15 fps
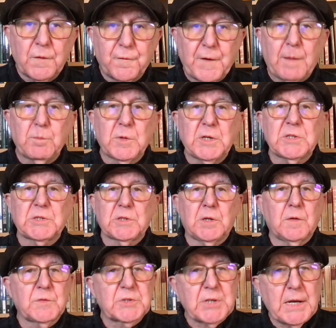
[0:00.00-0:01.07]
the families
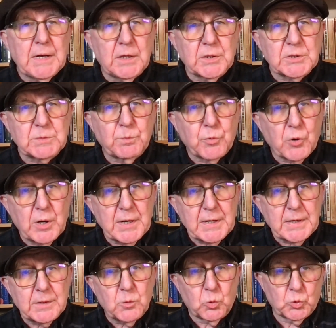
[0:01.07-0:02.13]
of sailors
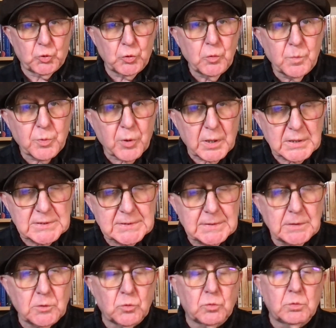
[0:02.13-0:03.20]
prayed, or do pray
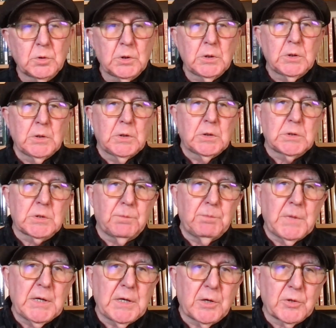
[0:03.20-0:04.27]
still, to
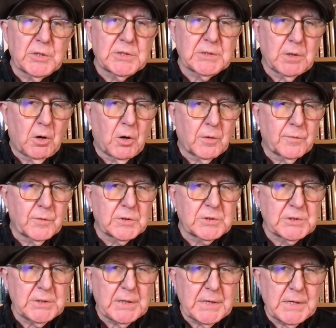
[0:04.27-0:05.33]
Mary, Star of the
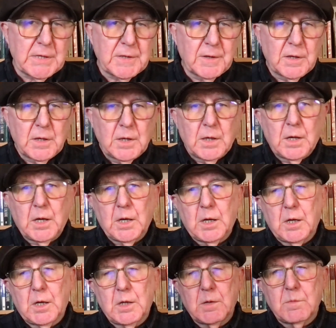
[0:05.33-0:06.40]
Sea,
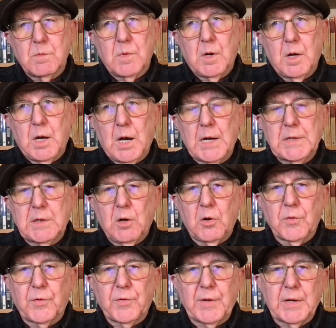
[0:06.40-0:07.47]
I
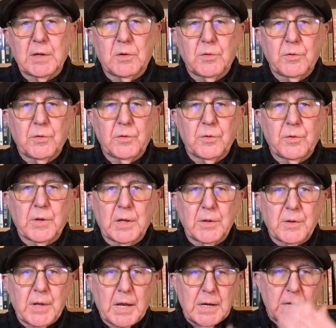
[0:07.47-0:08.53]
can't think
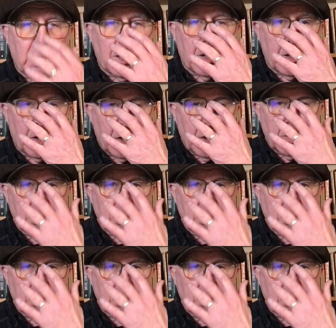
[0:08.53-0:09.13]
that they are,